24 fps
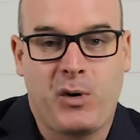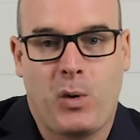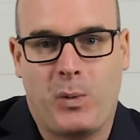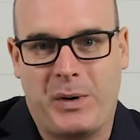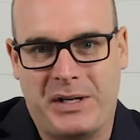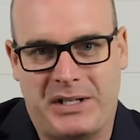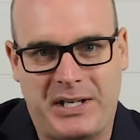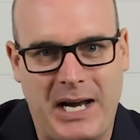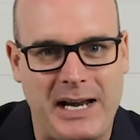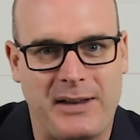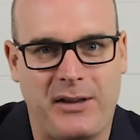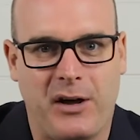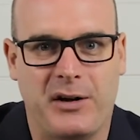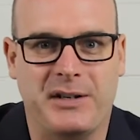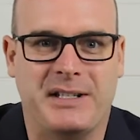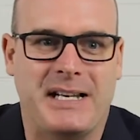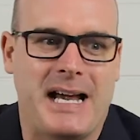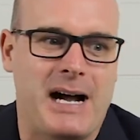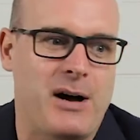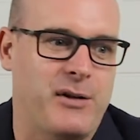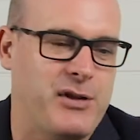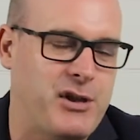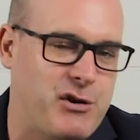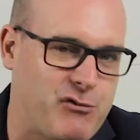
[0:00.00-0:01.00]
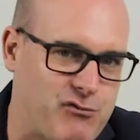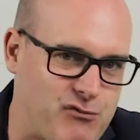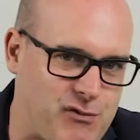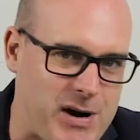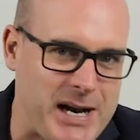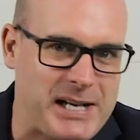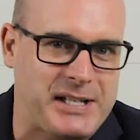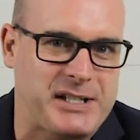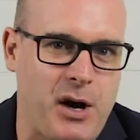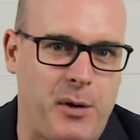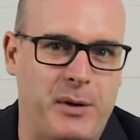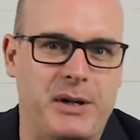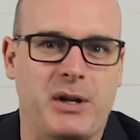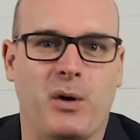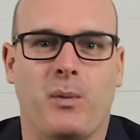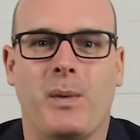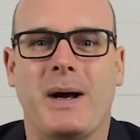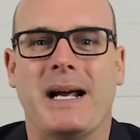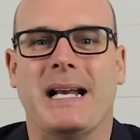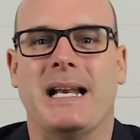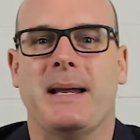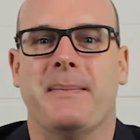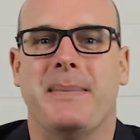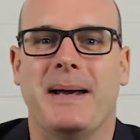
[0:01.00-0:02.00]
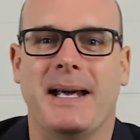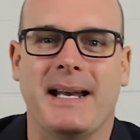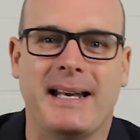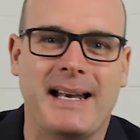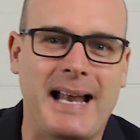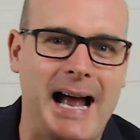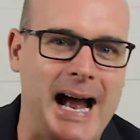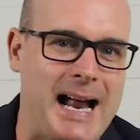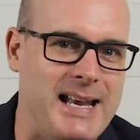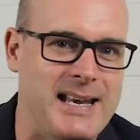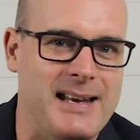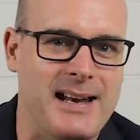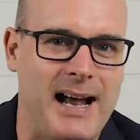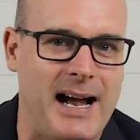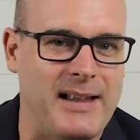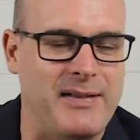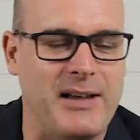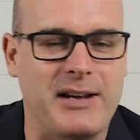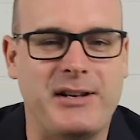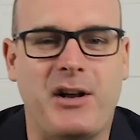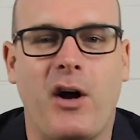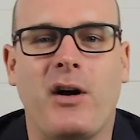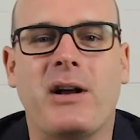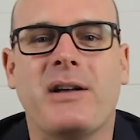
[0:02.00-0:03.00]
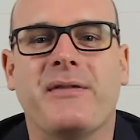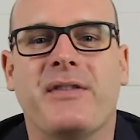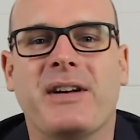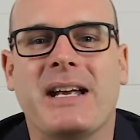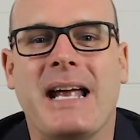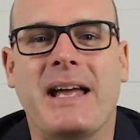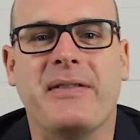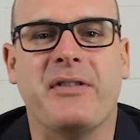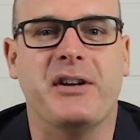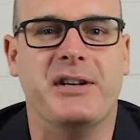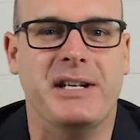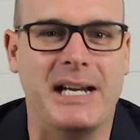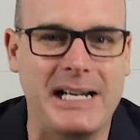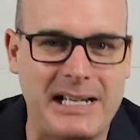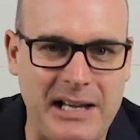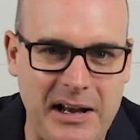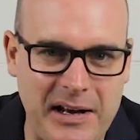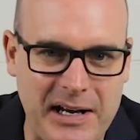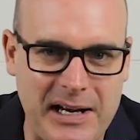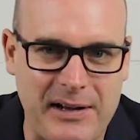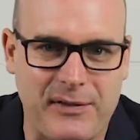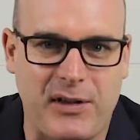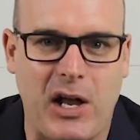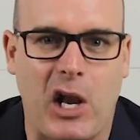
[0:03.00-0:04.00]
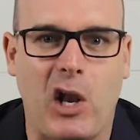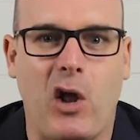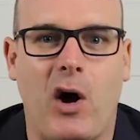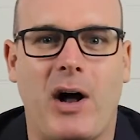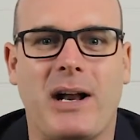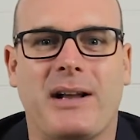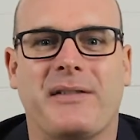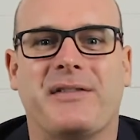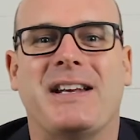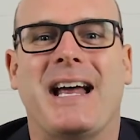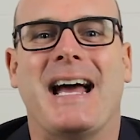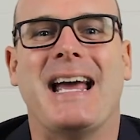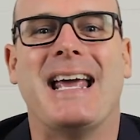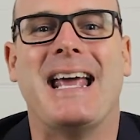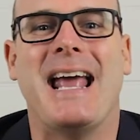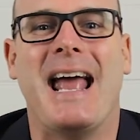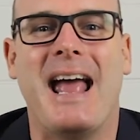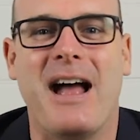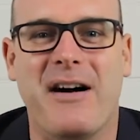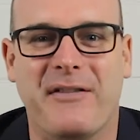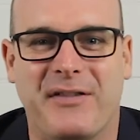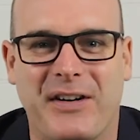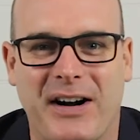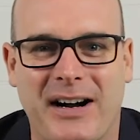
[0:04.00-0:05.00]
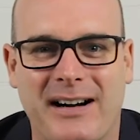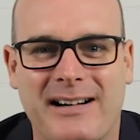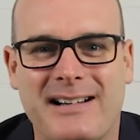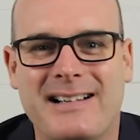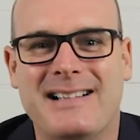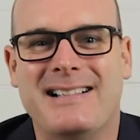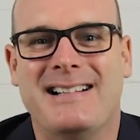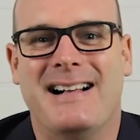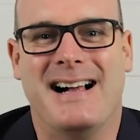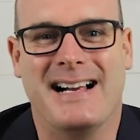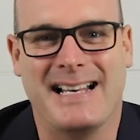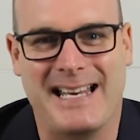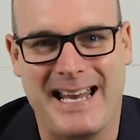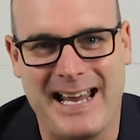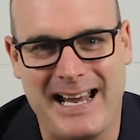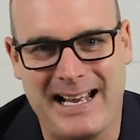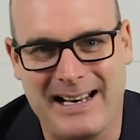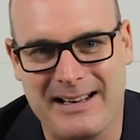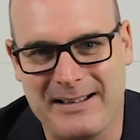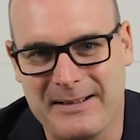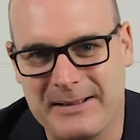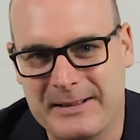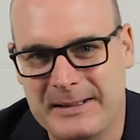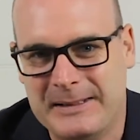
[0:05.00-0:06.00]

We take those out, the rest go in the wheelie bin, and they don't even get the dignity of the light of day ever again.